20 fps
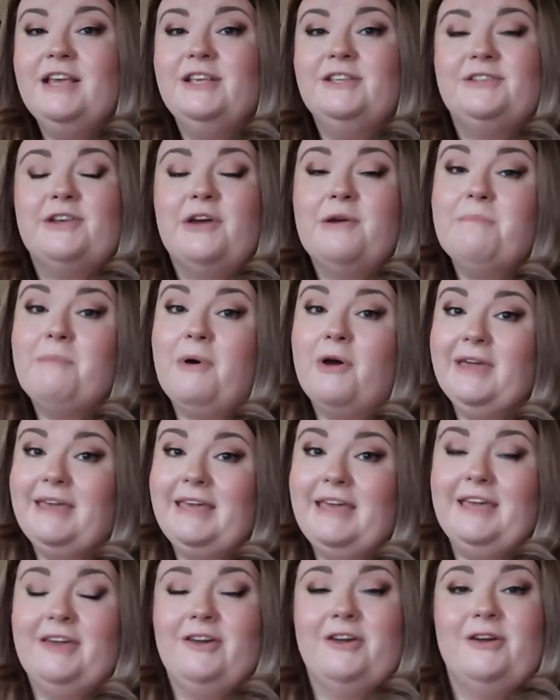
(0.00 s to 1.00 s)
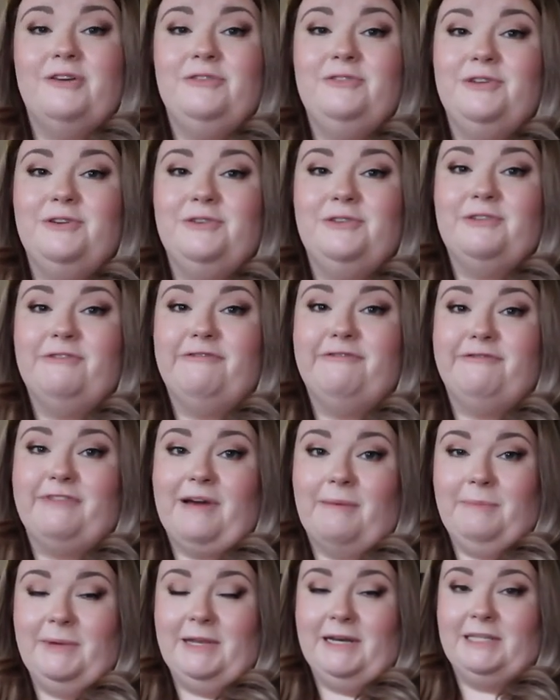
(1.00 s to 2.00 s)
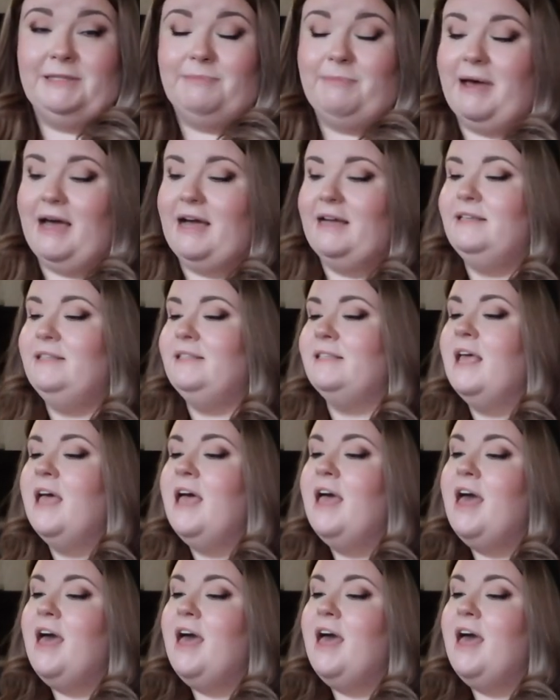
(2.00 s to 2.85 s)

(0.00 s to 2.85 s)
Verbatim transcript: So My Kitco do some fabulous bags.